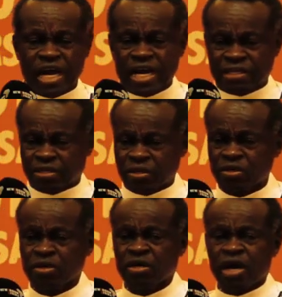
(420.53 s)
Neto.
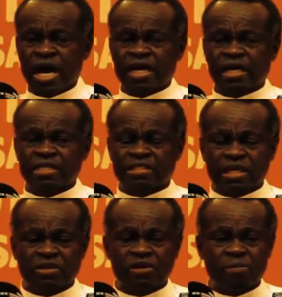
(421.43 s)
I can
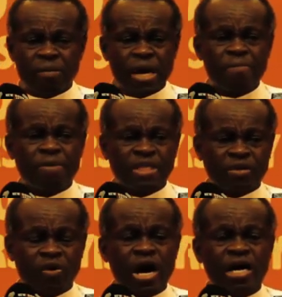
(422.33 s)
still remember
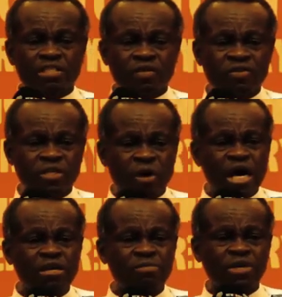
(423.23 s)
the words of
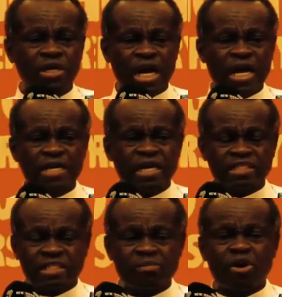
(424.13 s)
Eduardo Mondlane
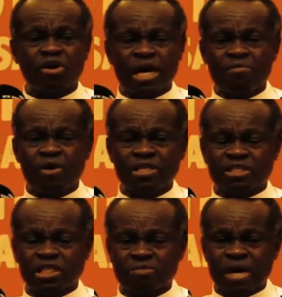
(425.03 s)
and Samora
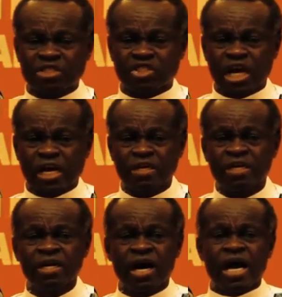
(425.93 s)
Moises Machel.
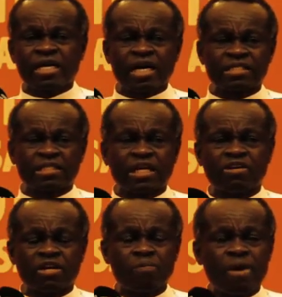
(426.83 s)
I can
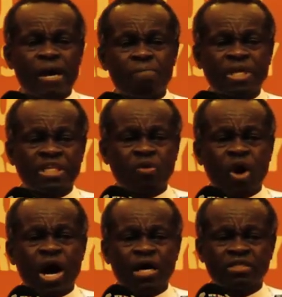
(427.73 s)
still remember the
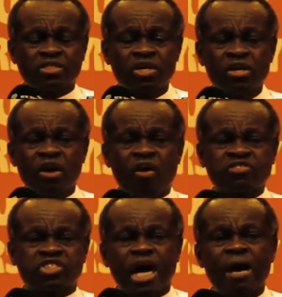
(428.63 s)
words
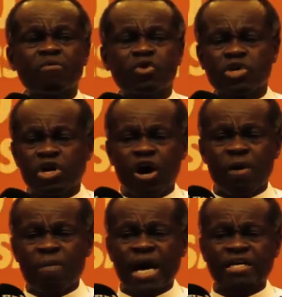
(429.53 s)
of Sam
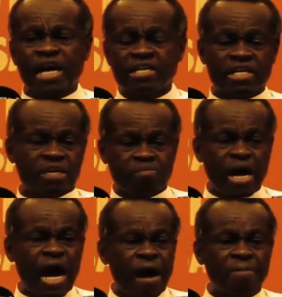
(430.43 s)
Nujoma and Andy
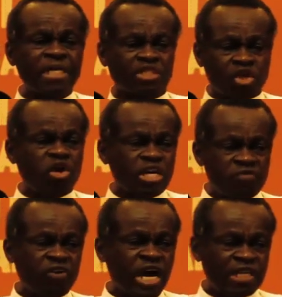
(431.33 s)
Mbahaman
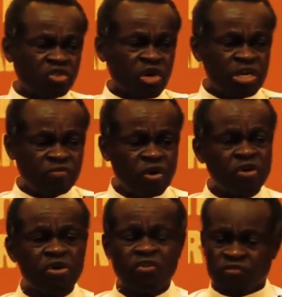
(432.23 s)
Toivo ya Toivo
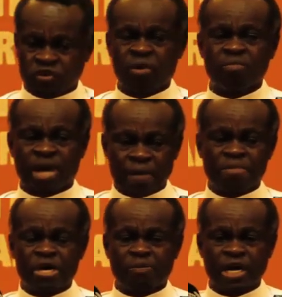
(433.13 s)
from
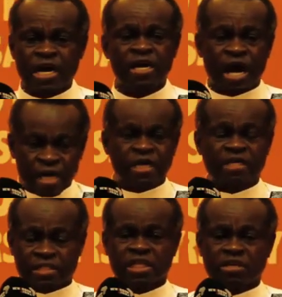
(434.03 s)
Namibia. I
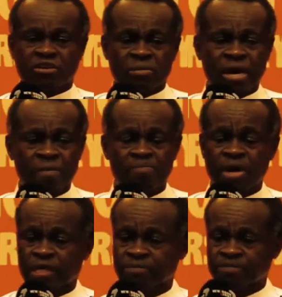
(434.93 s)
can still remember.